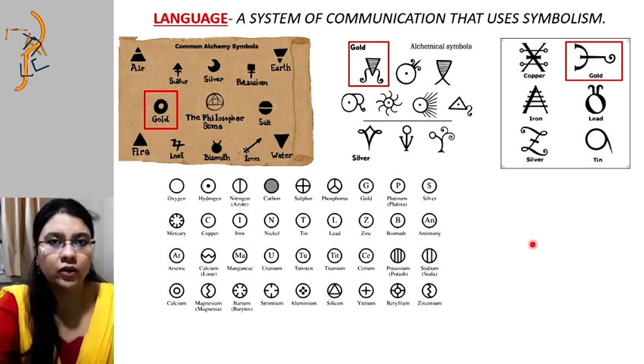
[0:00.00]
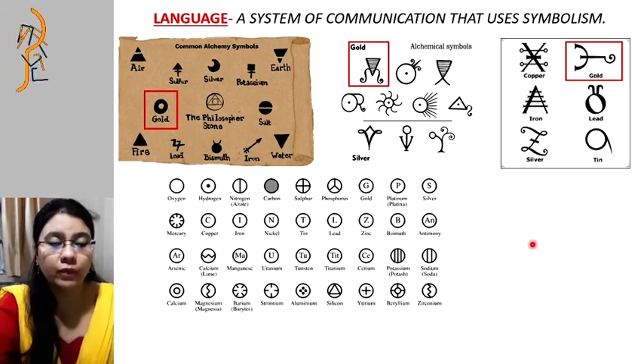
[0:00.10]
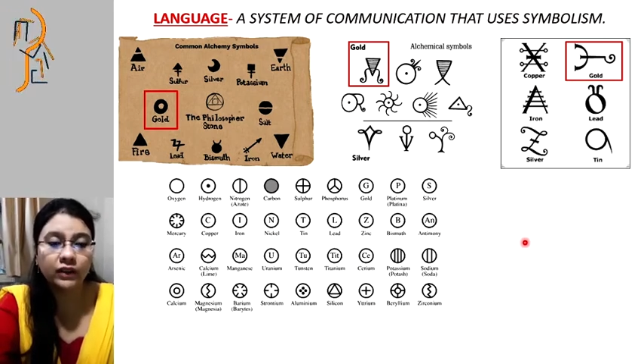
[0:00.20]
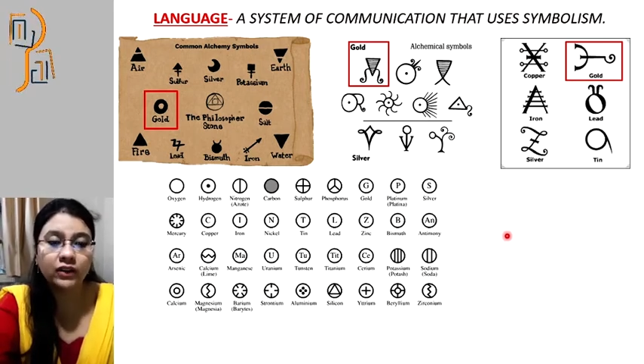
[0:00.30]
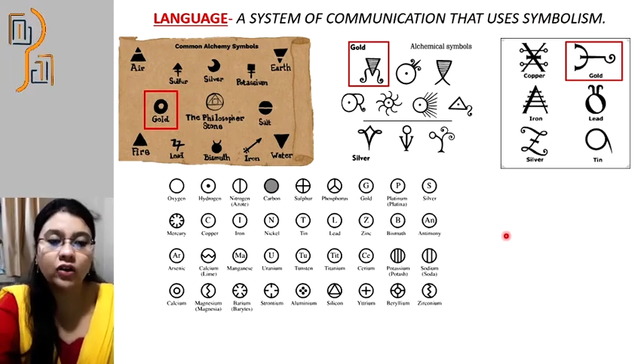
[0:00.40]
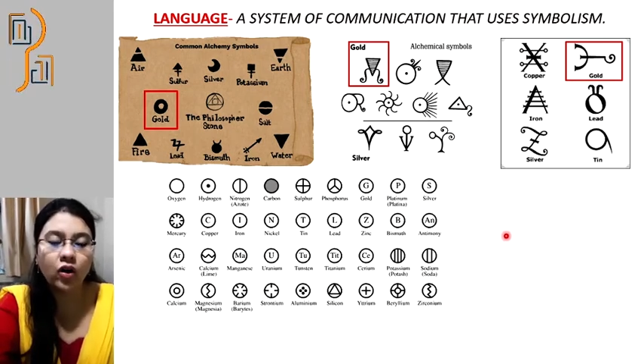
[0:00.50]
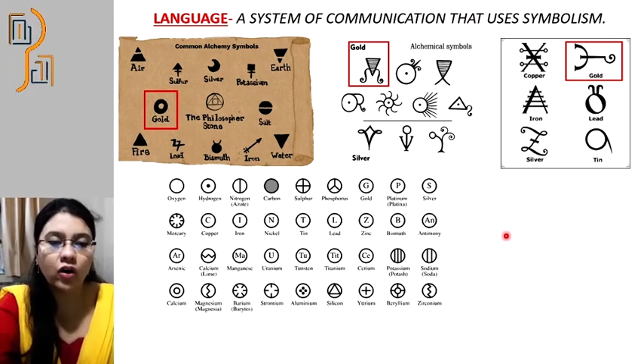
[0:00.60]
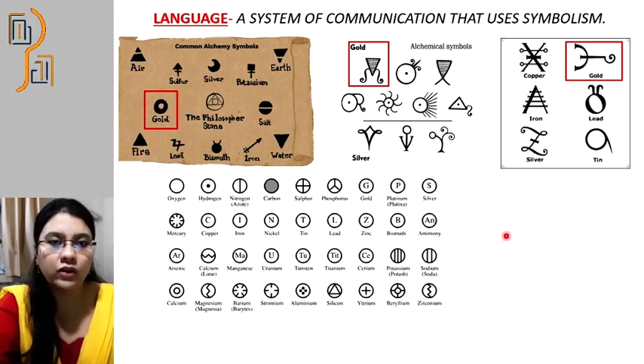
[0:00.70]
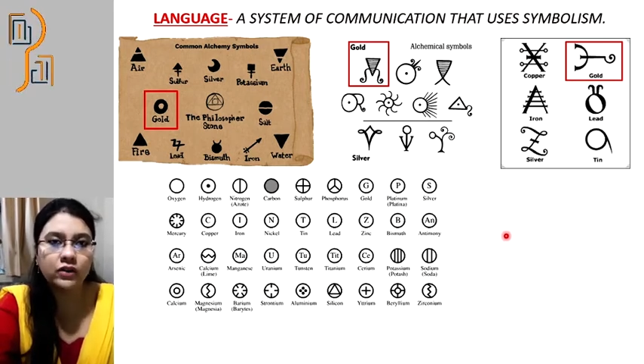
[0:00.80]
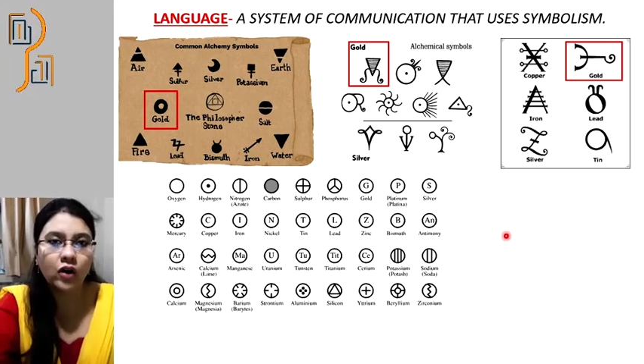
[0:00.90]
But the
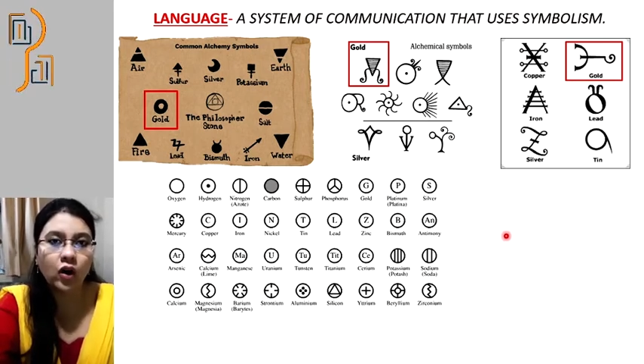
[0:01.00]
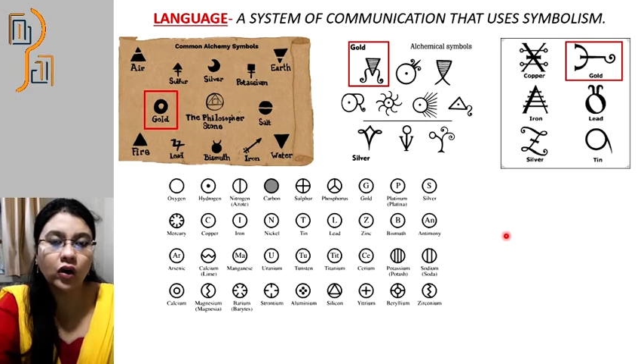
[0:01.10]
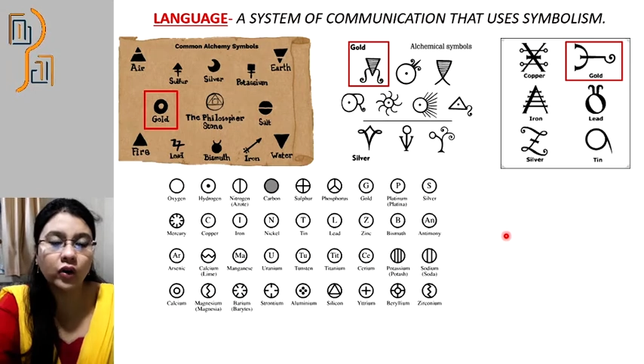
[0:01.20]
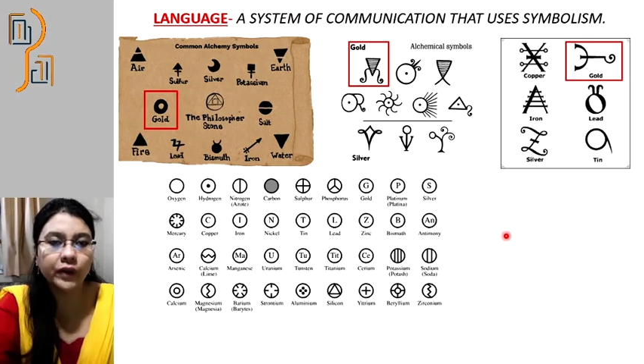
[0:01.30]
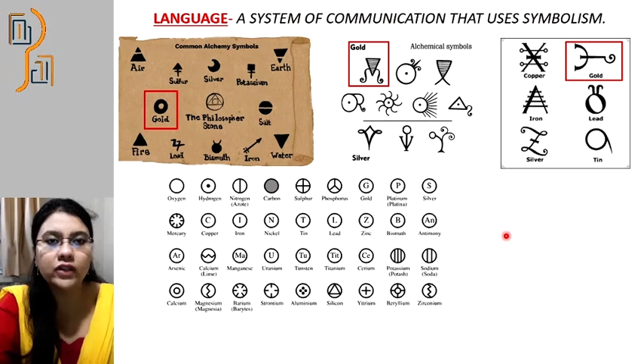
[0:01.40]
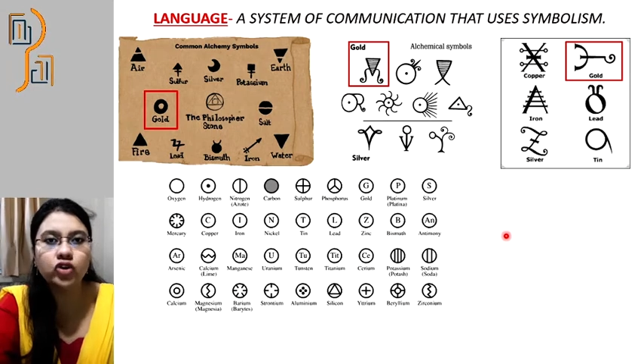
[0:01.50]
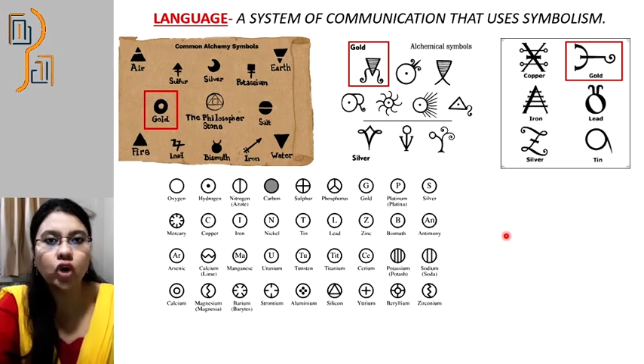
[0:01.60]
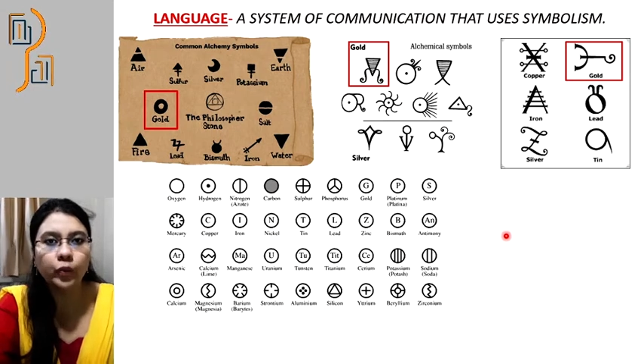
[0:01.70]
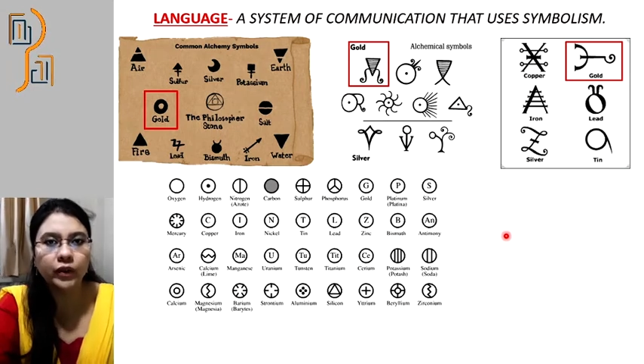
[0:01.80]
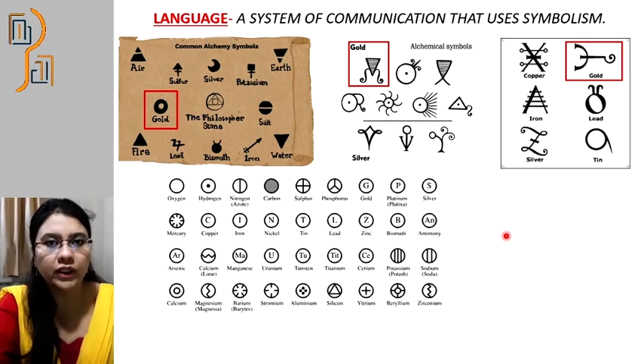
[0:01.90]
cons always
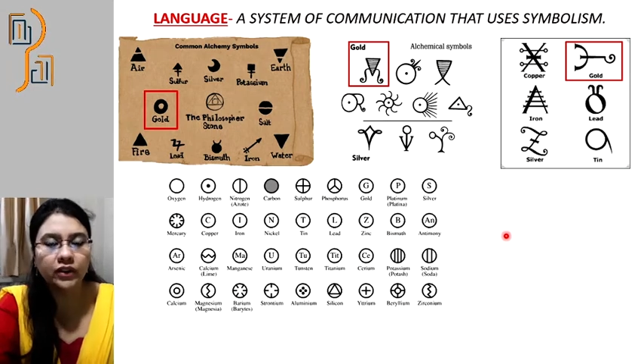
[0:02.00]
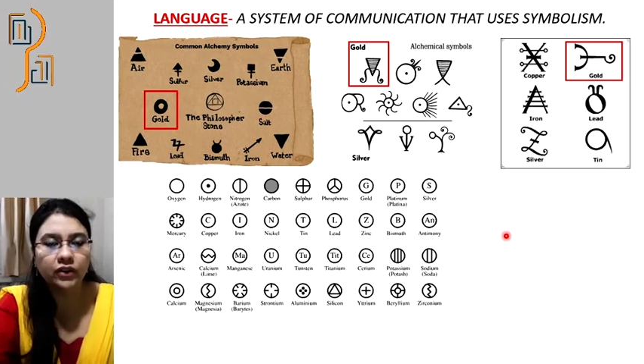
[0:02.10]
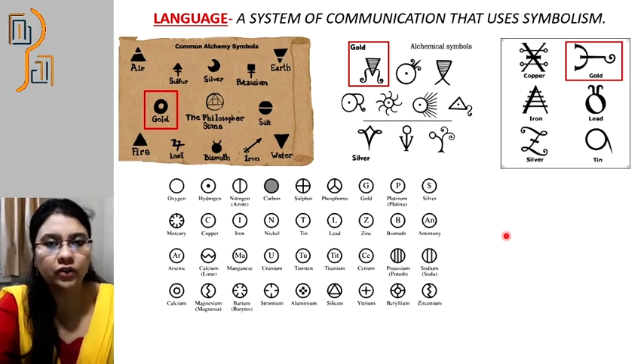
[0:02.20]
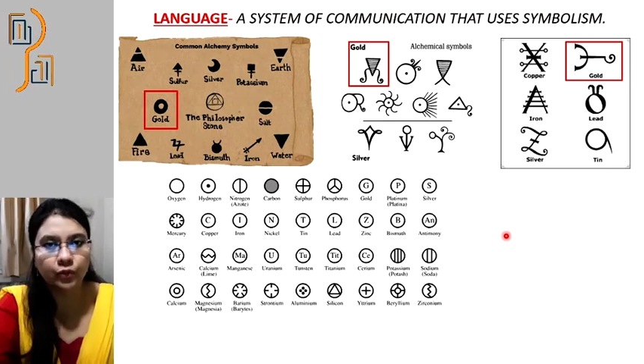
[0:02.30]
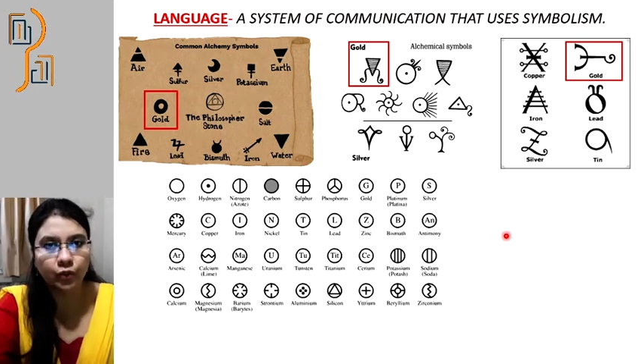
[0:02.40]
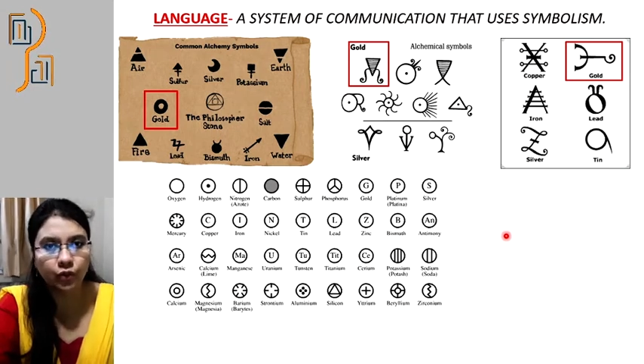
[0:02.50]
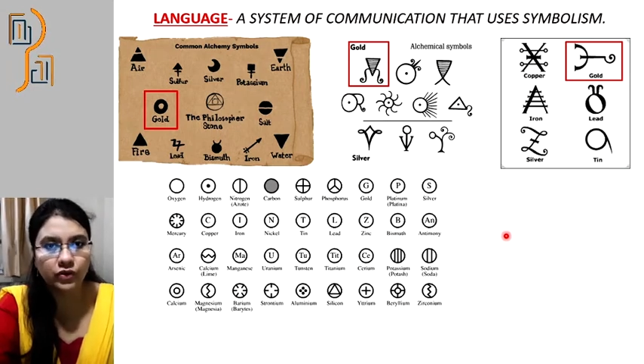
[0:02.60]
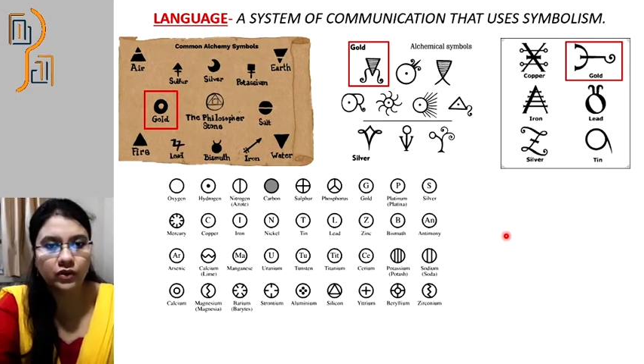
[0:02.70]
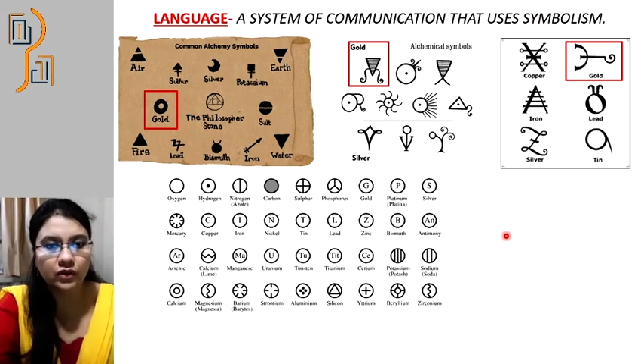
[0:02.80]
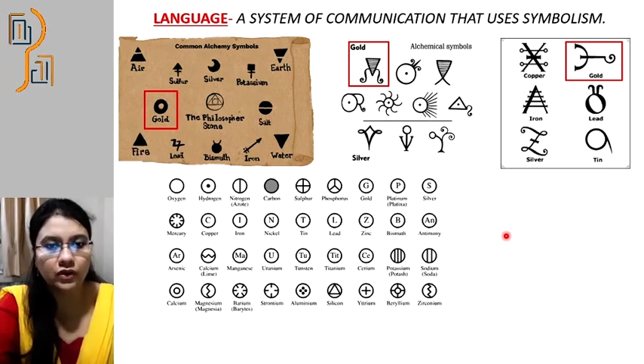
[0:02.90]
dominated the
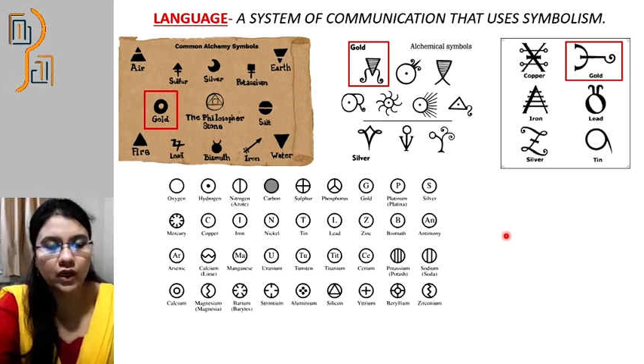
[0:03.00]
pros.